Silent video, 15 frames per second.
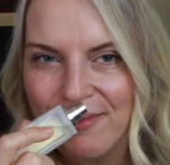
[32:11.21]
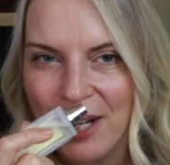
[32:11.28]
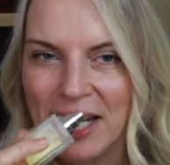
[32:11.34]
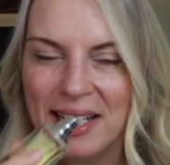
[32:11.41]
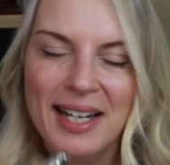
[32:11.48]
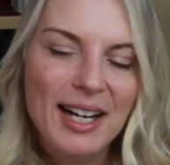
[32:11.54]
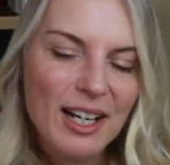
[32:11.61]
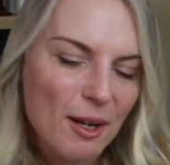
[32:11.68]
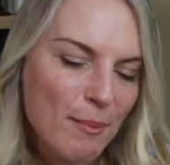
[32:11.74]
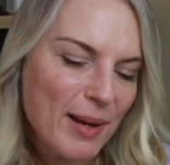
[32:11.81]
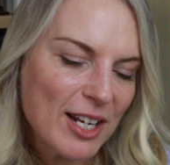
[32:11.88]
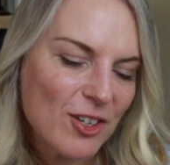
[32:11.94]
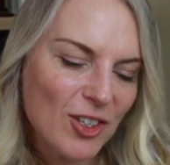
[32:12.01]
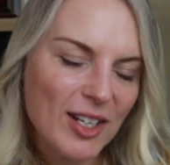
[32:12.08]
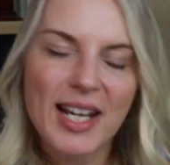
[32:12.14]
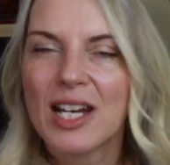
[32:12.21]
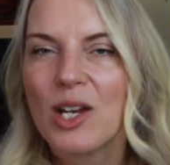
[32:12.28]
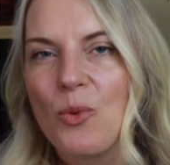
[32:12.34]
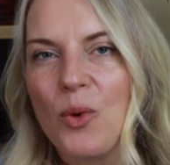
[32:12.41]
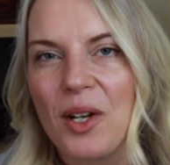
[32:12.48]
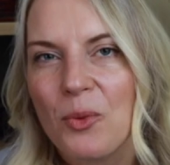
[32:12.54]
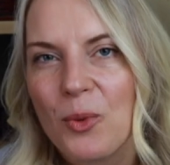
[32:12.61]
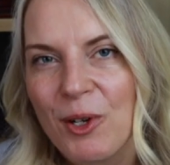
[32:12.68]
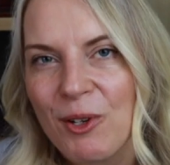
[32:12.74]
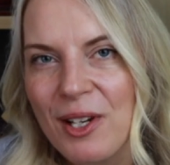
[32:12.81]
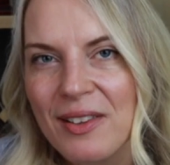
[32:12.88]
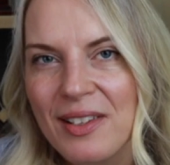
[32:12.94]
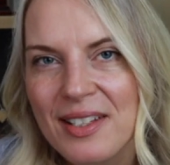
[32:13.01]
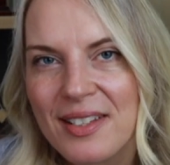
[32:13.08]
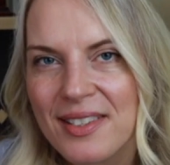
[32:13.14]
I can't imagine anyone
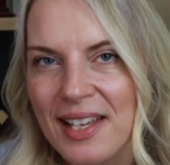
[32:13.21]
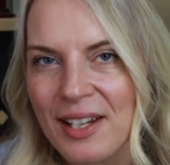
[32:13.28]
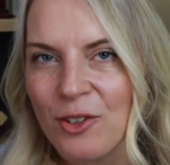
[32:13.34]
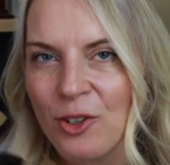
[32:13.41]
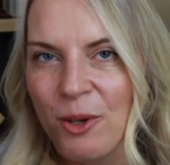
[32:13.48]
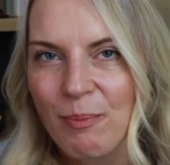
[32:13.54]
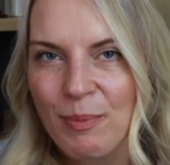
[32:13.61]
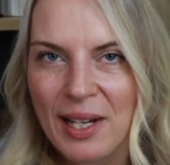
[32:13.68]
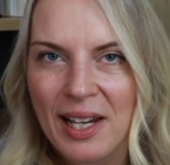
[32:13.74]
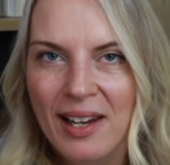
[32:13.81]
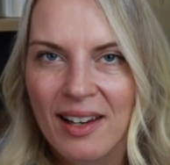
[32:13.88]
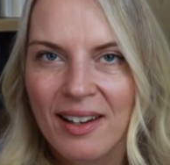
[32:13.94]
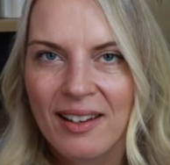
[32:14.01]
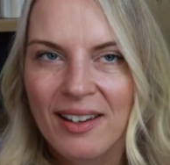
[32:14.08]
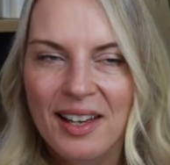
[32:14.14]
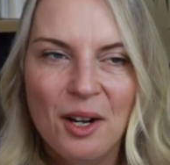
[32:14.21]
wearing this and not being